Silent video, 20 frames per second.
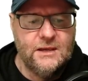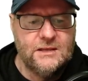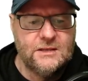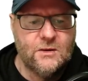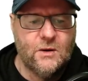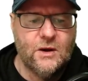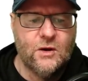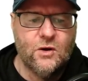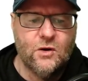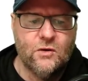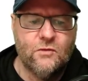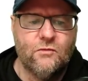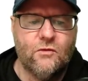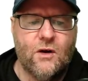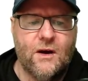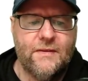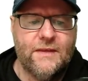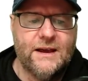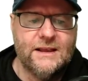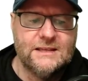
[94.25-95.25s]
so I could
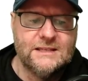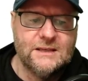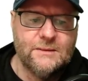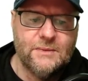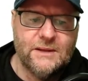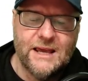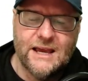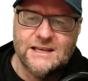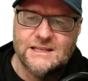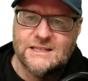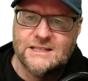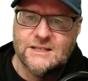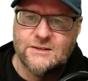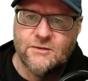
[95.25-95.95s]
write that simply as